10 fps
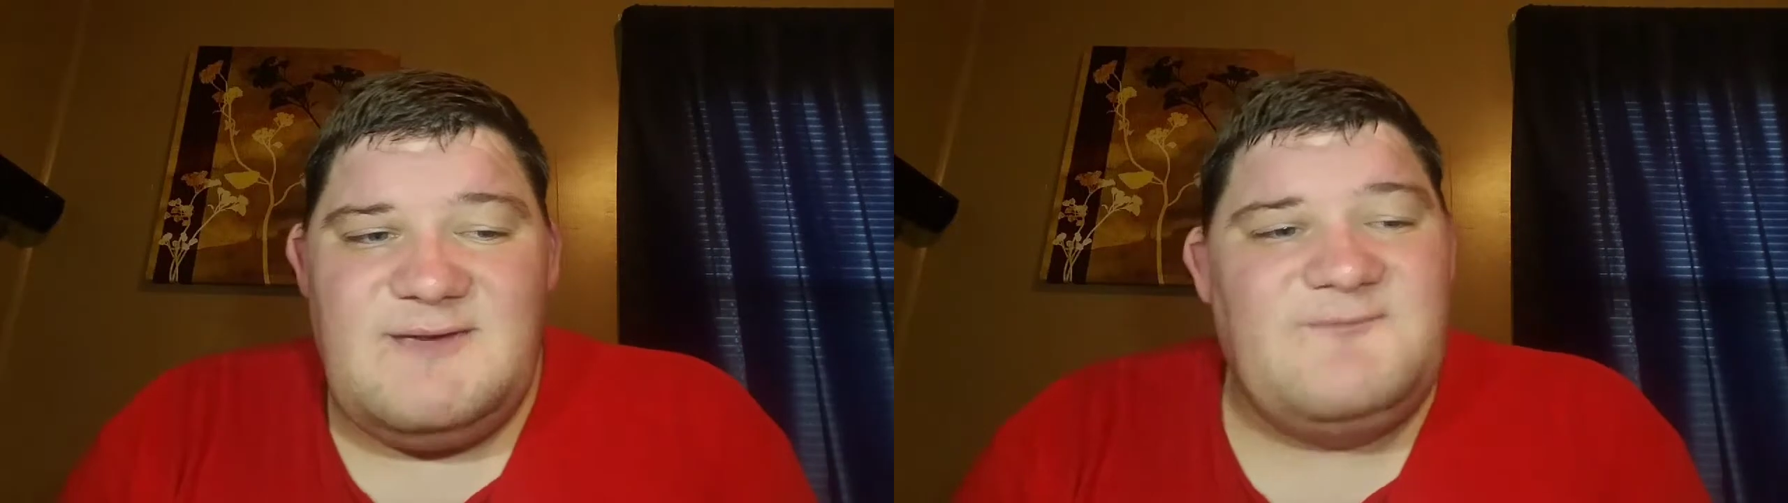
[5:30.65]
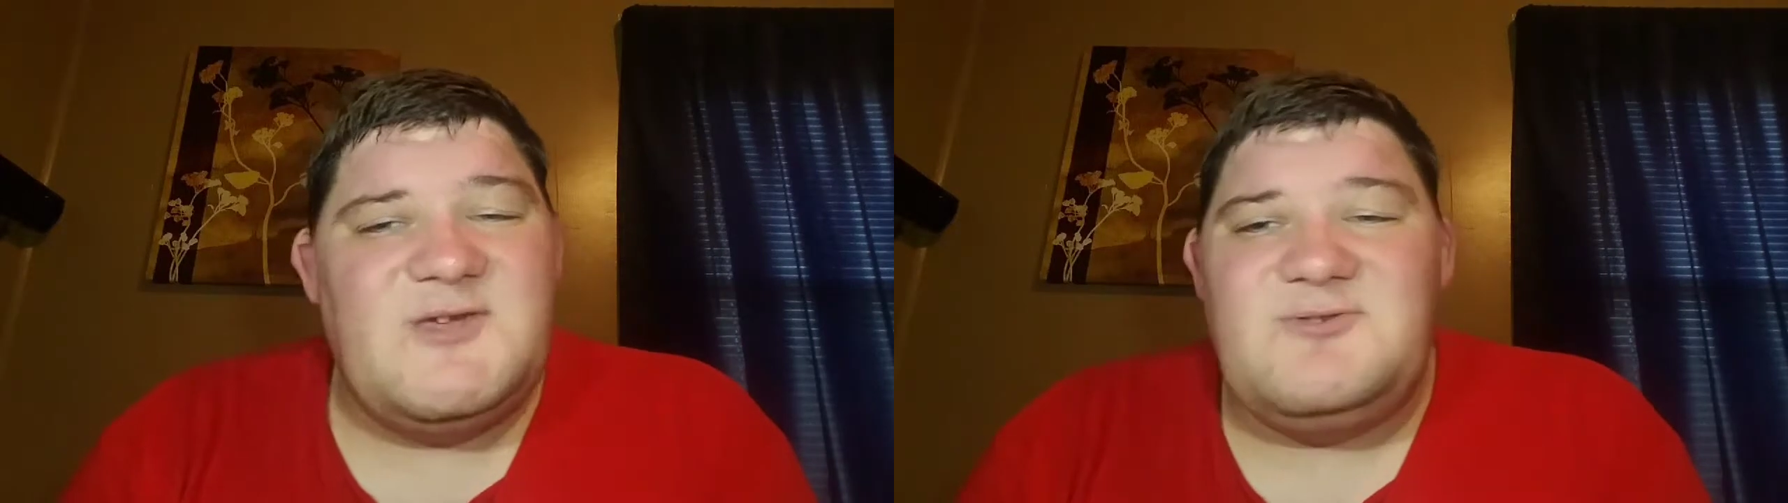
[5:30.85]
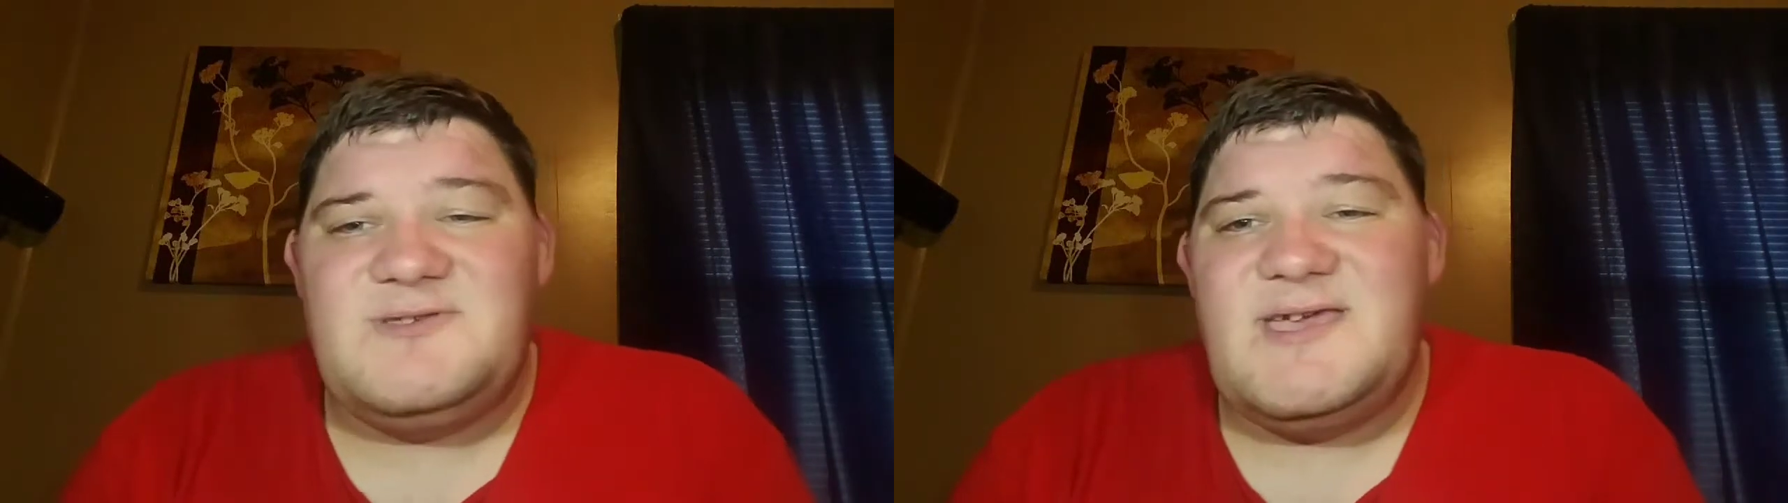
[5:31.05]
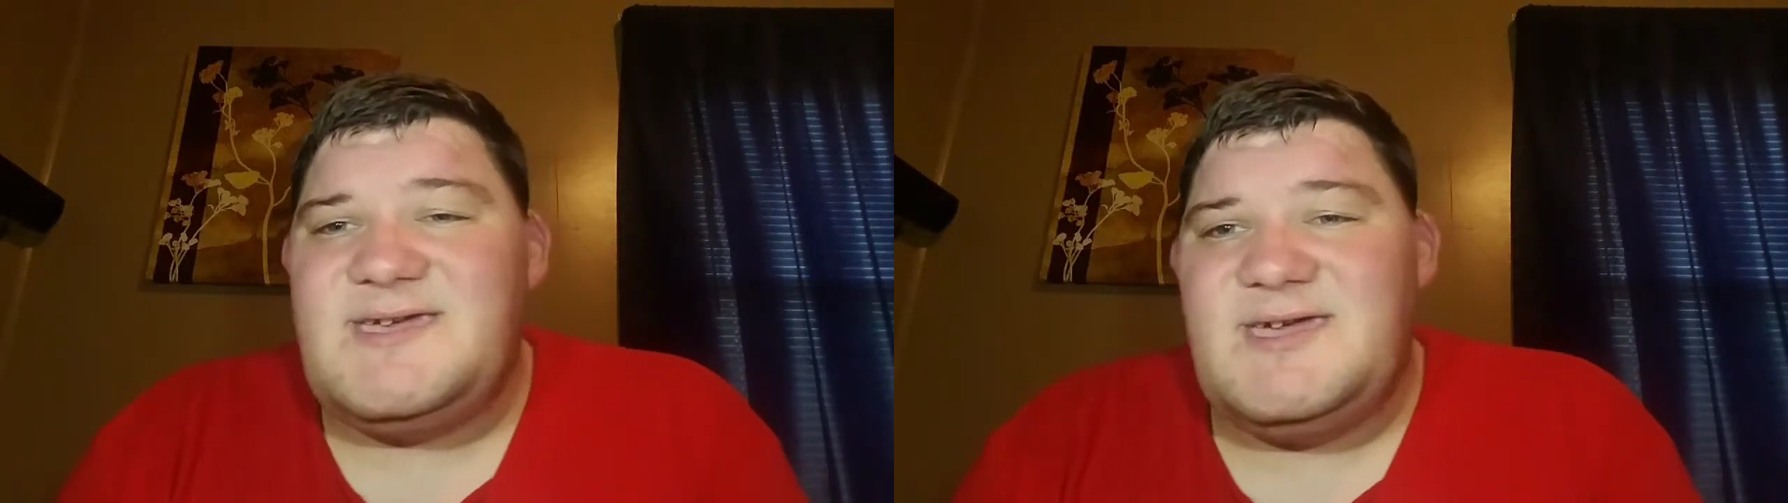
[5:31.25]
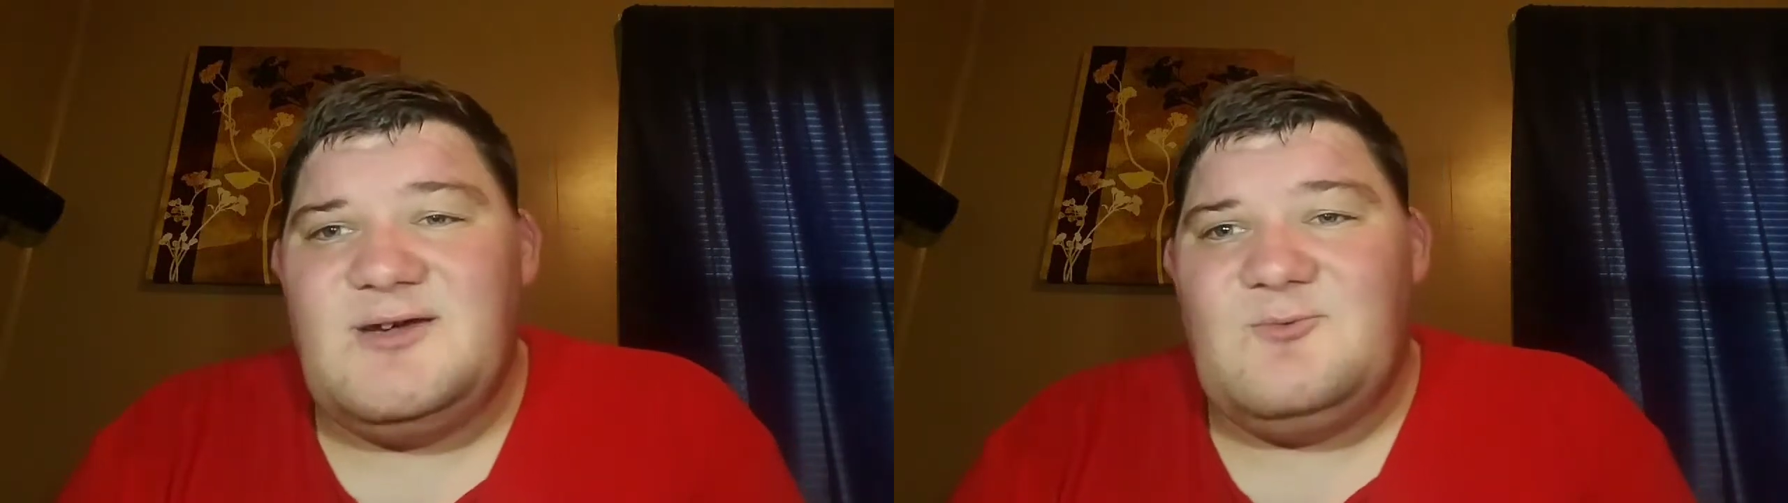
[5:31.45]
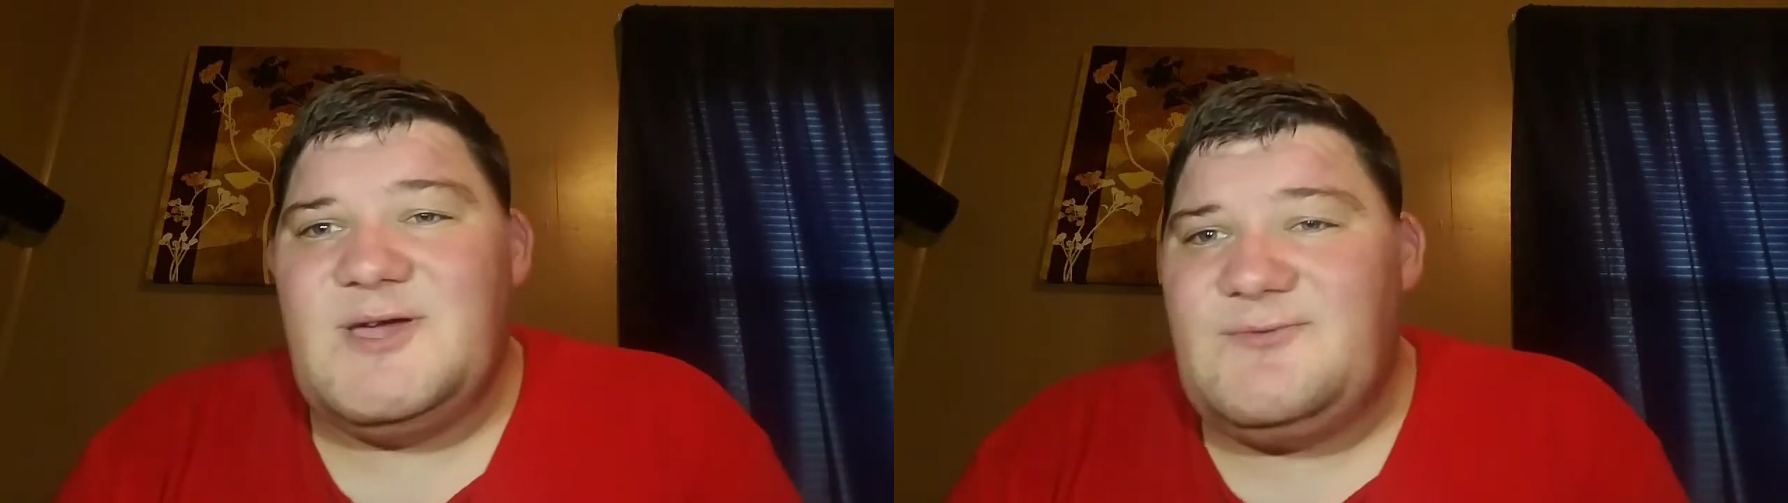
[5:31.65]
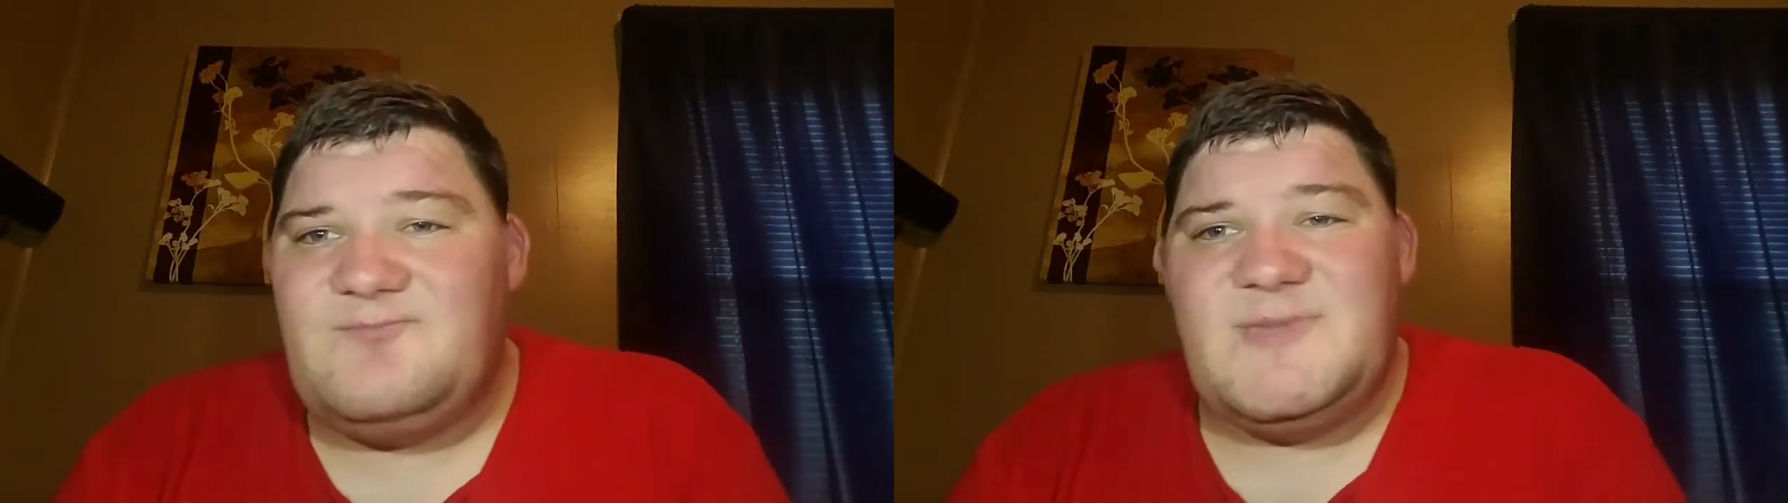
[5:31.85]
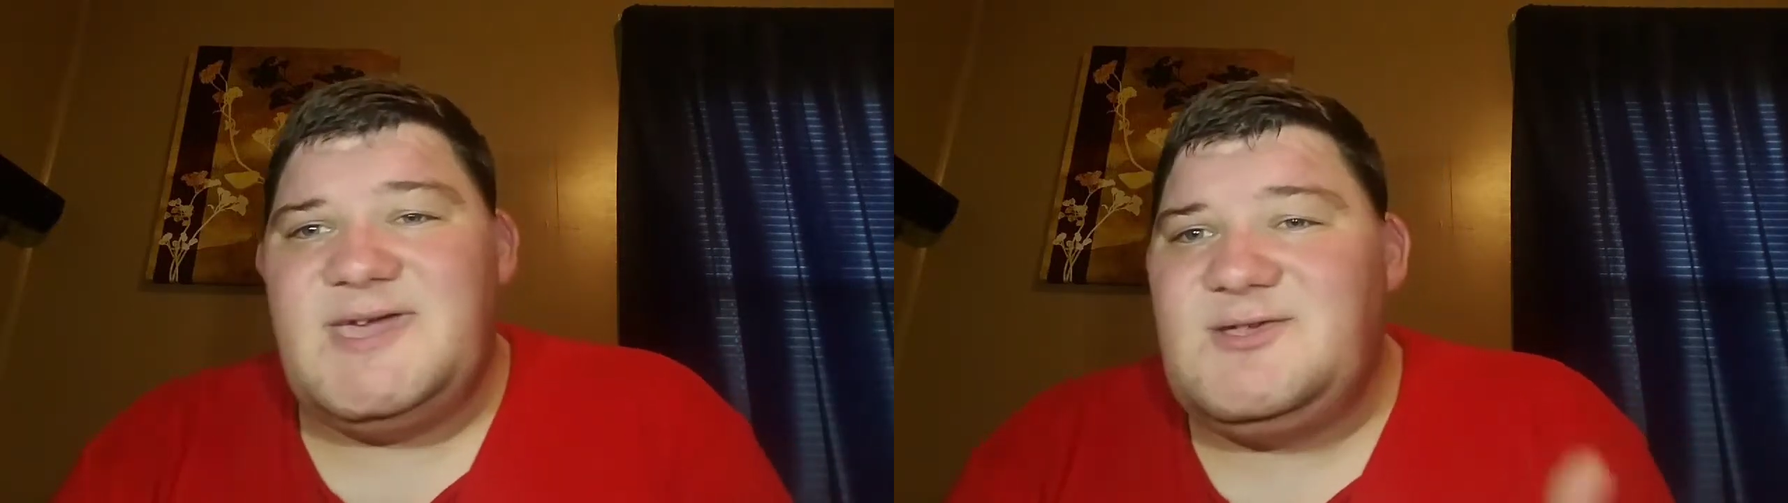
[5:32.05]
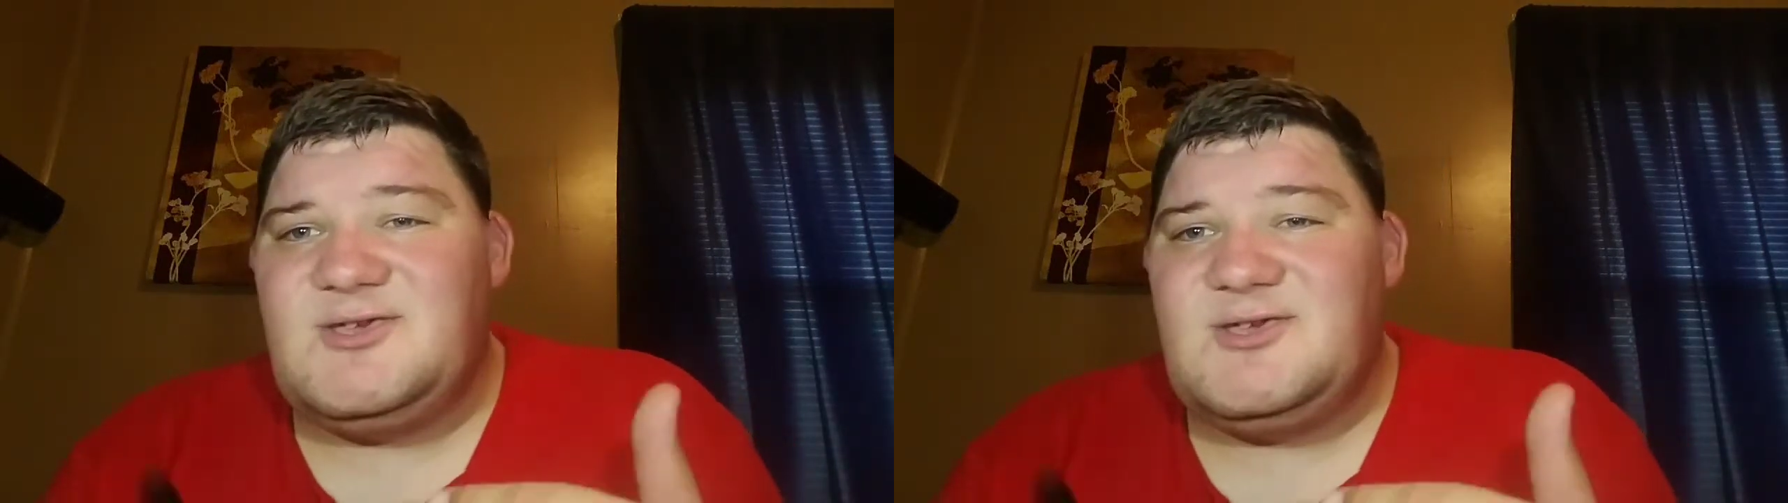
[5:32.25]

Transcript: if you stick here with me